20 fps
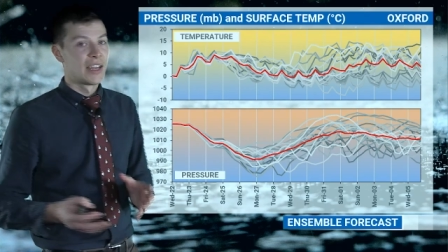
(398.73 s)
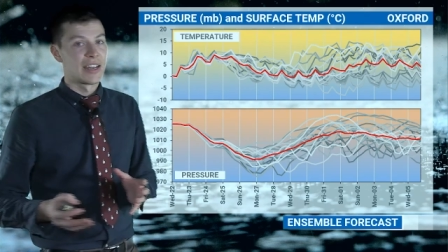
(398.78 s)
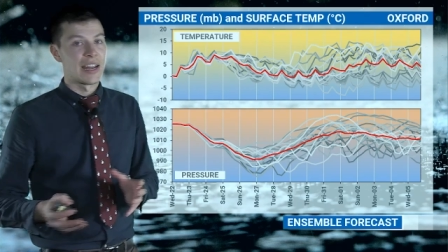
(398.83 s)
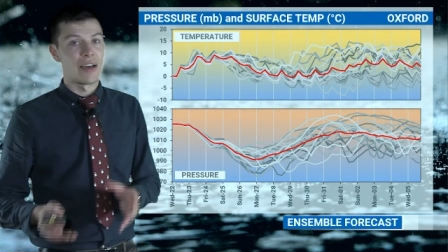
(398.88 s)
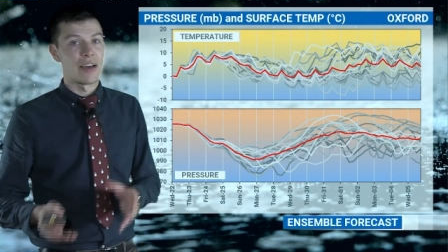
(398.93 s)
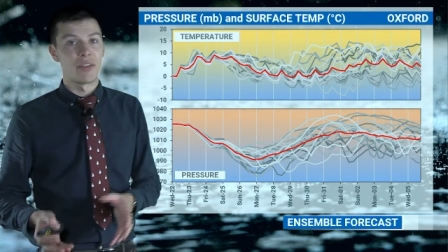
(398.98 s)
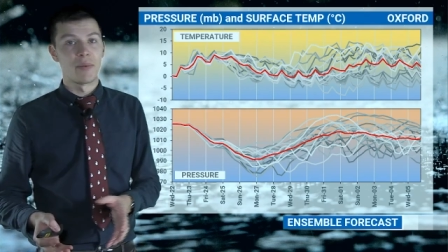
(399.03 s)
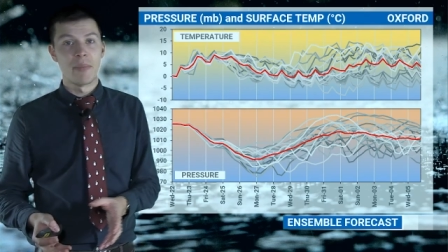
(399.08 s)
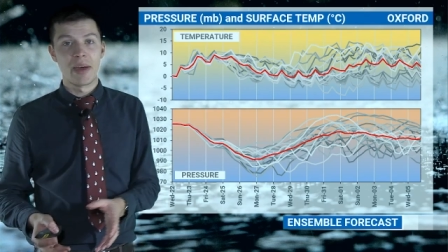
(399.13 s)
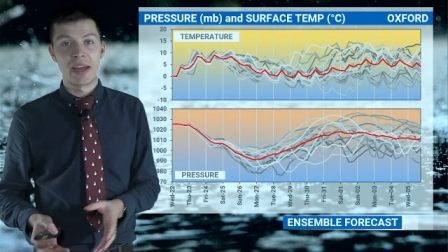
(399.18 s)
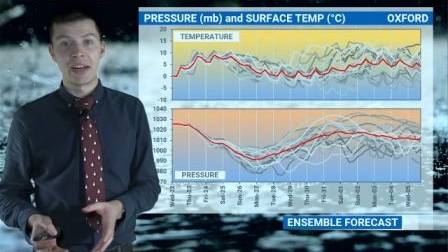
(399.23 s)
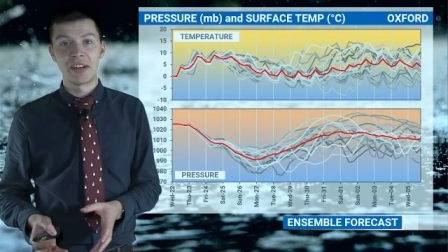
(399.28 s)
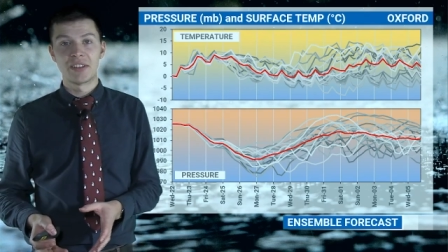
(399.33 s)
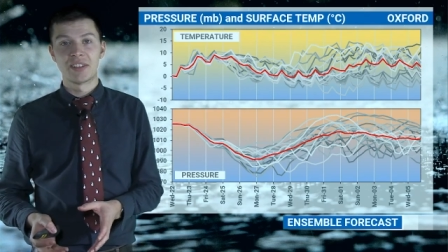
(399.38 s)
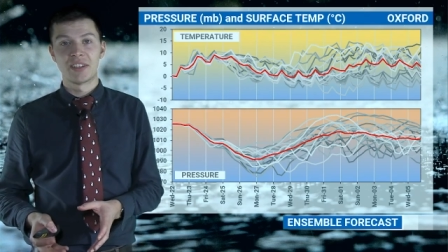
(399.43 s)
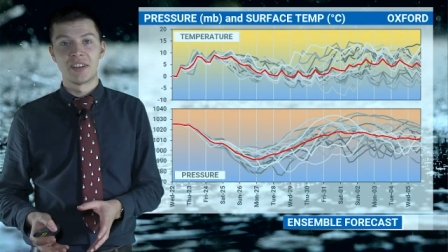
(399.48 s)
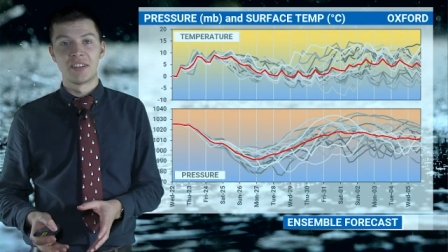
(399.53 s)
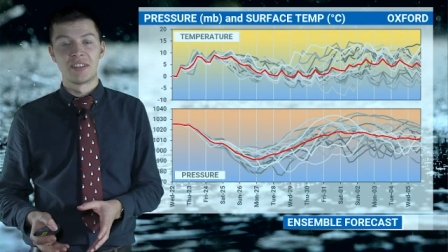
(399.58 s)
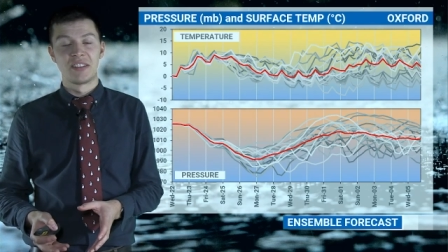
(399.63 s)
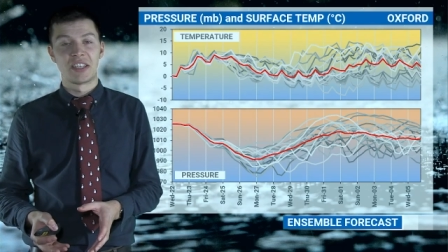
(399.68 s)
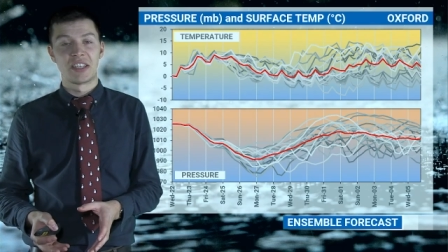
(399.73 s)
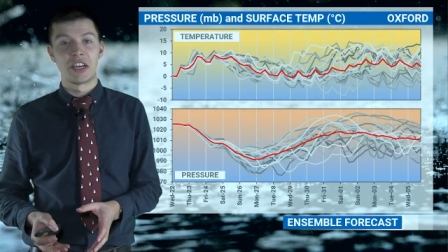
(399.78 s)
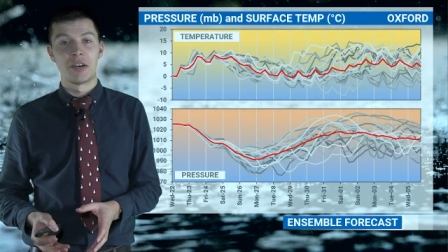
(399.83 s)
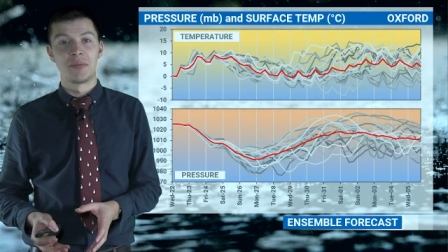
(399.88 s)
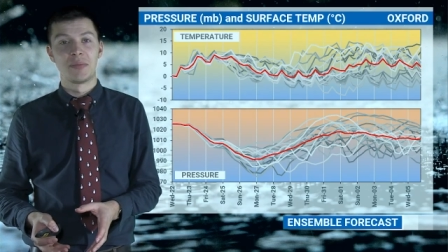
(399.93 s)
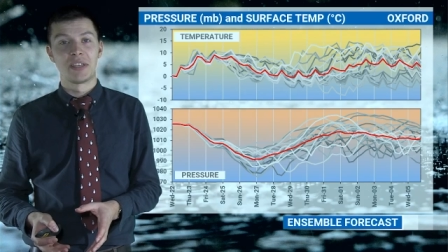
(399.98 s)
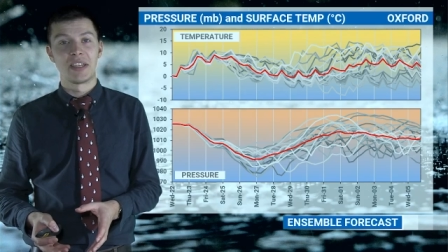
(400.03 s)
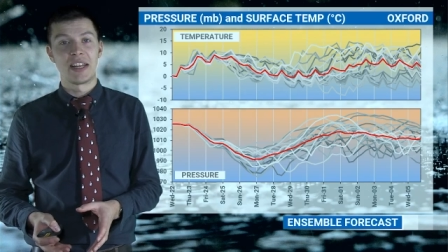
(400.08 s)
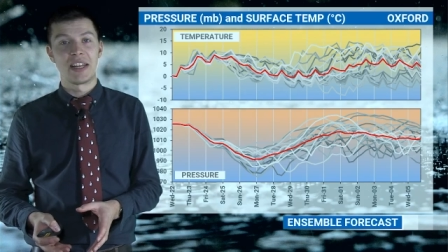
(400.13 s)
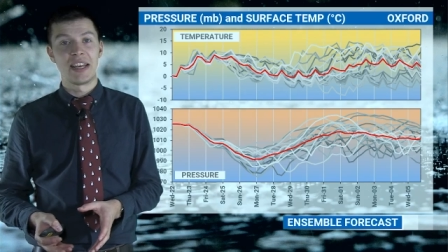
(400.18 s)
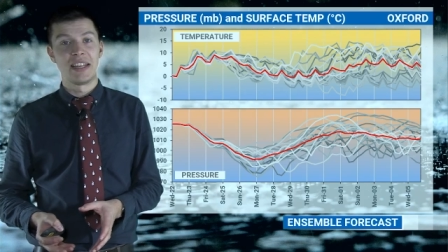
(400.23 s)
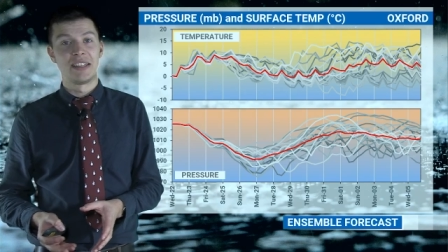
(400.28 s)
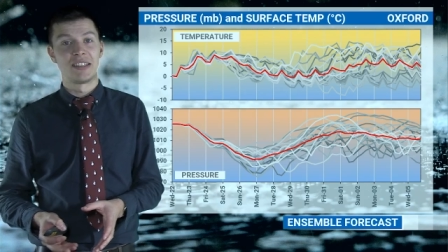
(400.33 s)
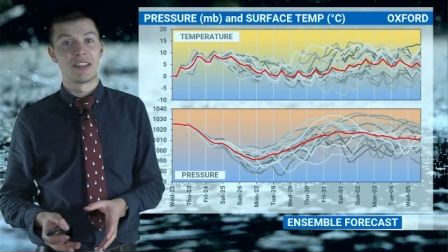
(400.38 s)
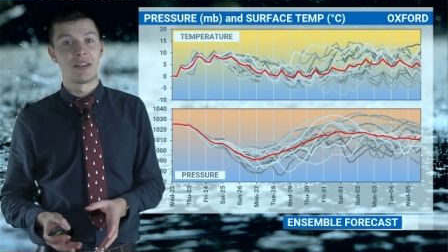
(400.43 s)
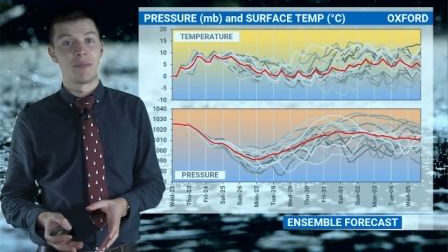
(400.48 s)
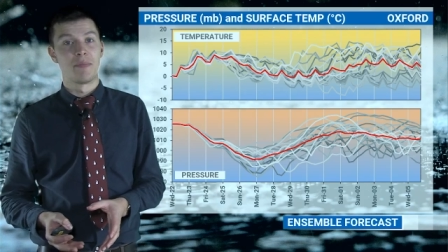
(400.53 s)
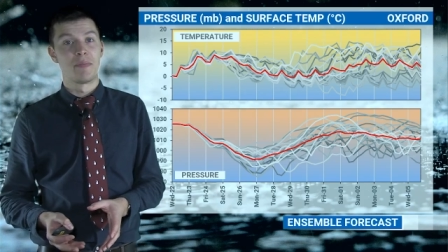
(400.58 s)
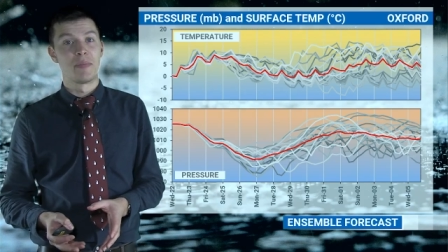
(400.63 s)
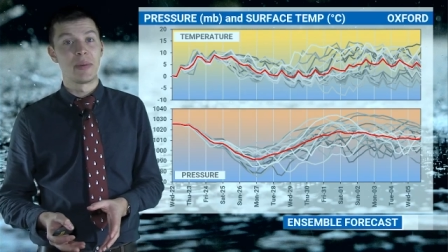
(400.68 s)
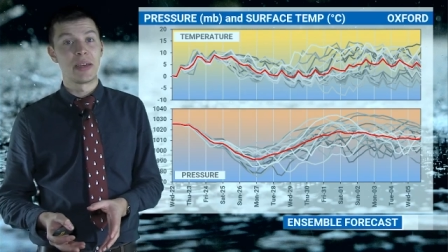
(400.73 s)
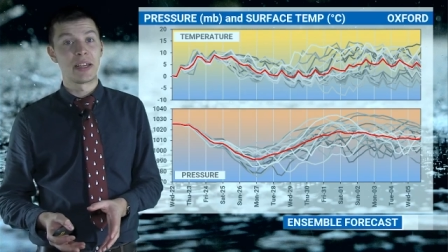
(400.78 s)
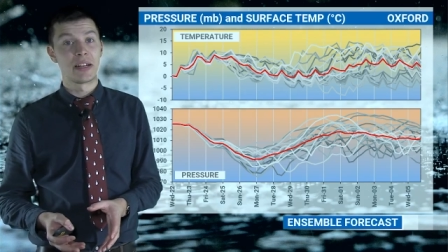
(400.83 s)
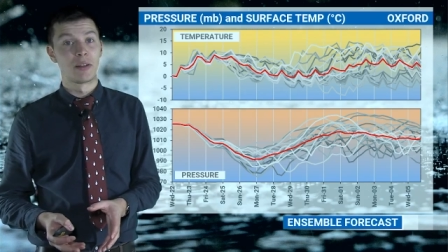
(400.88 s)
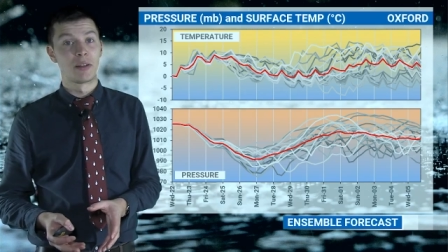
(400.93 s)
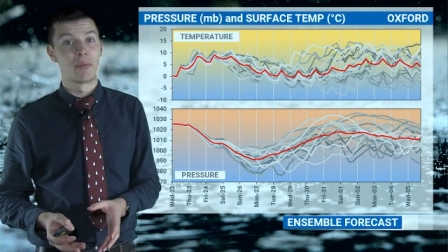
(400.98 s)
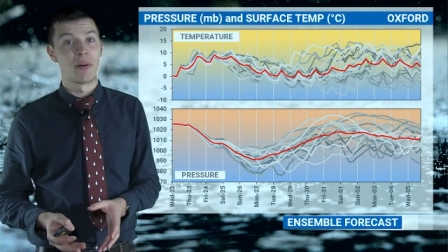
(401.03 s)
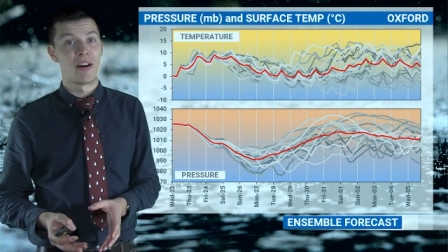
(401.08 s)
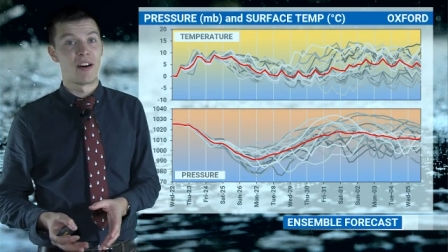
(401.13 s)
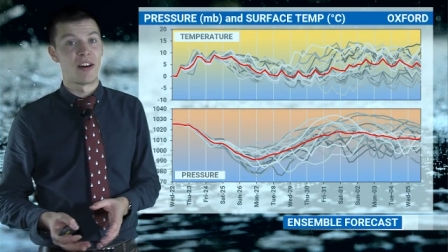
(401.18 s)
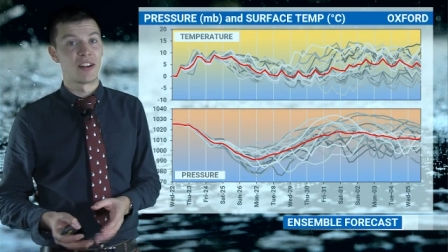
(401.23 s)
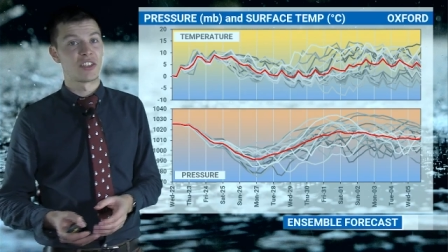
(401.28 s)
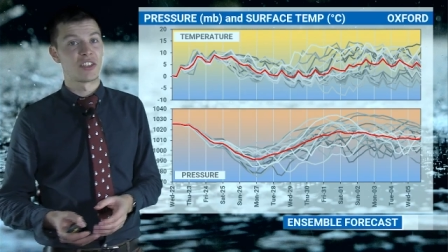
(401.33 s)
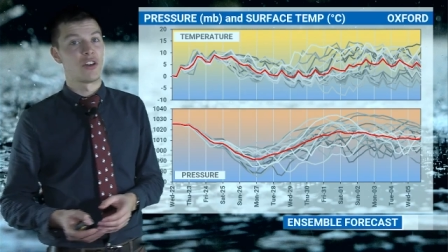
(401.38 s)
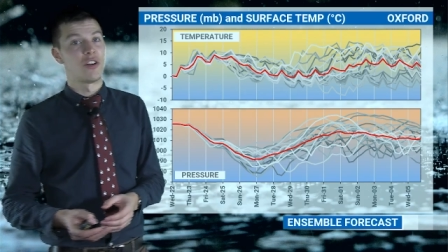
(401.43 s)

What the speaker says: Now, the main uncertainty comes in into the middle part